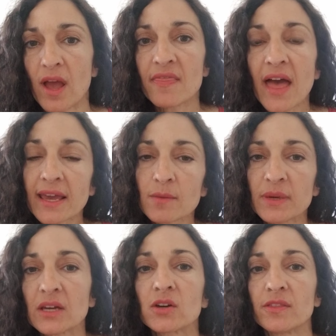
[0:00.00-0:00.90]
And that can be
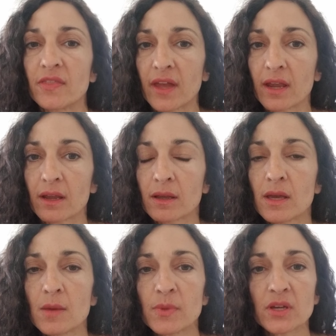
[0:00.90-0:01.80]
a good thing,
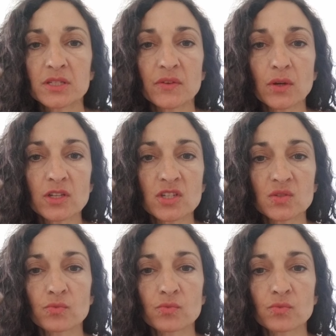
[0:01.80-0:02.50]
because if you can just